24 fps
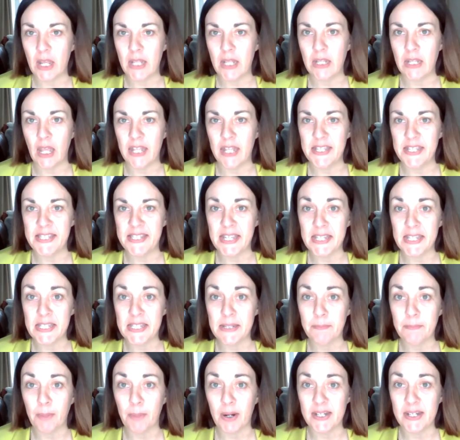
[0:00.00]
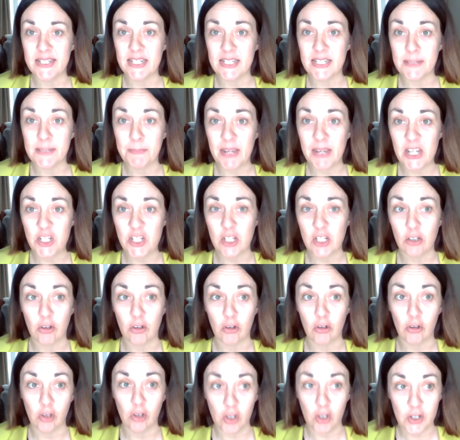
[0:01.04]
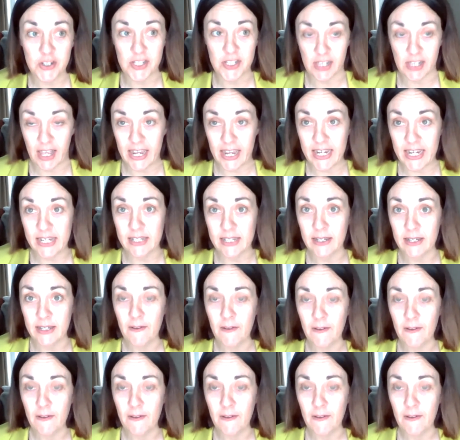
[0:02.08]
and citizen participation looks like,